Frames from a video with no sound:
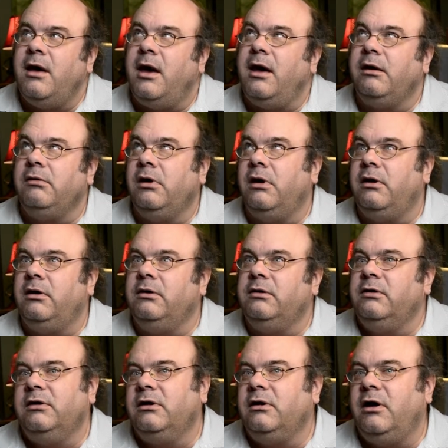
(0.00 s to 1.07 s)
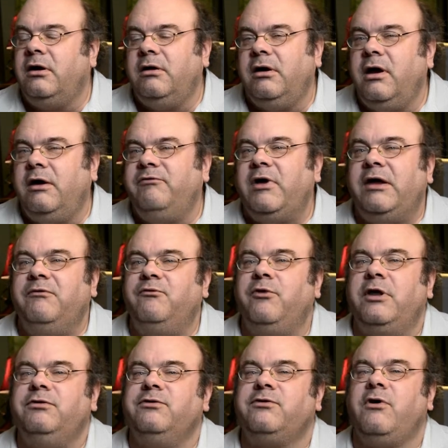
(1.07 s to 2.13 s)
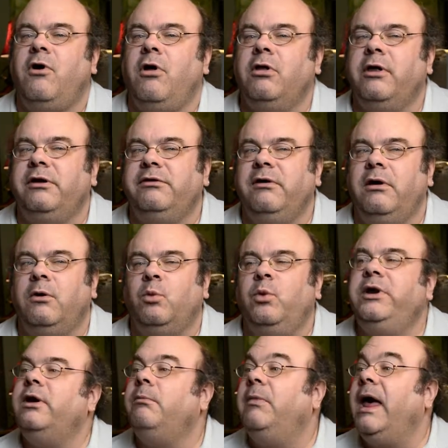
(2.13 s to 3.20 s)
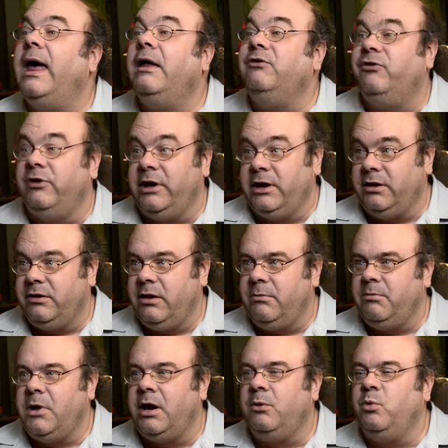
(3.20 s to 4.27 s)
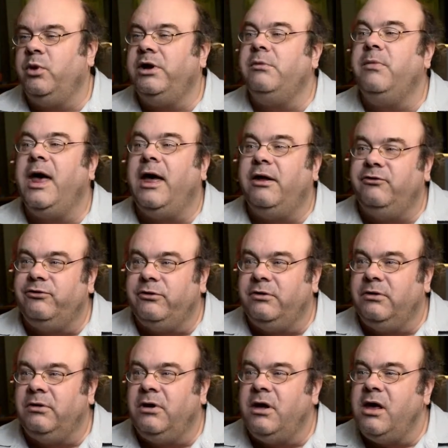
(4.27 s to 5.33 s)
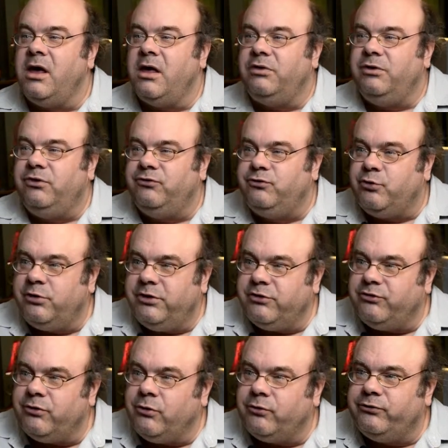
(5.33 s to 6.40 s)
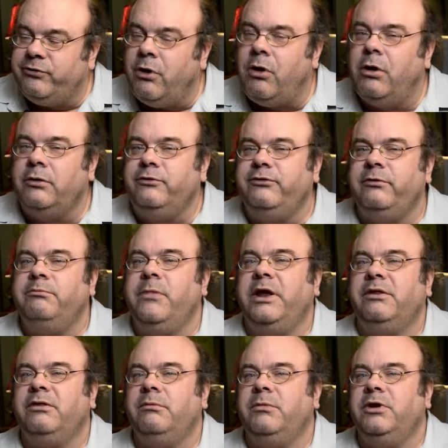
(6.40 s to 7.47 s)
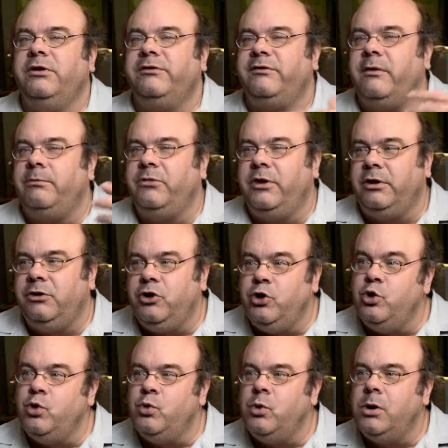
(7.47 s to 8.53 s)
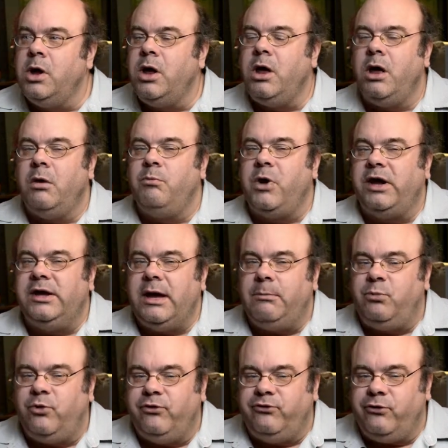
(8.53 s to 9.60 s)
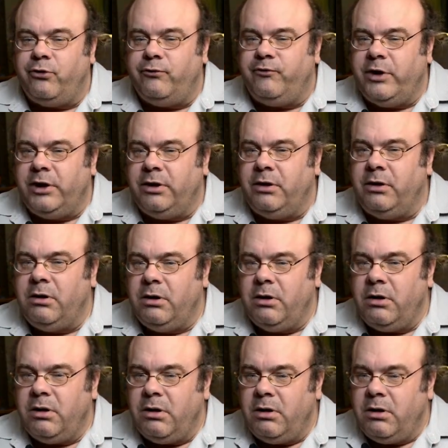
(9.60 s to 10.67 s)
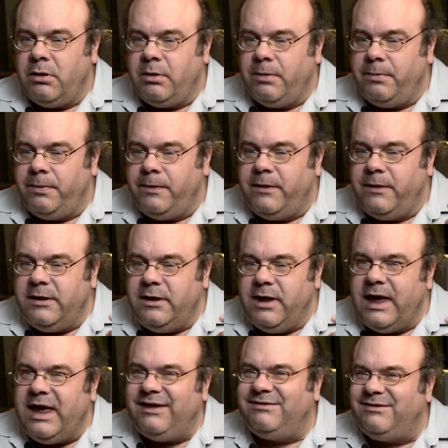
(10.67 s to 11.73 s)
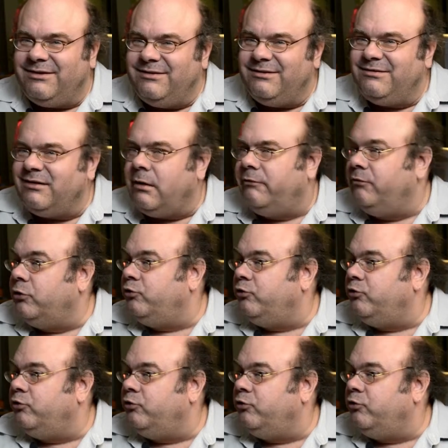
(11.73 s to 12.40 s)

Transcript: I I I've had friends call it uh, reimagining them. I reimagine these traditional songs and make them into something new, but yet preserving the essence of the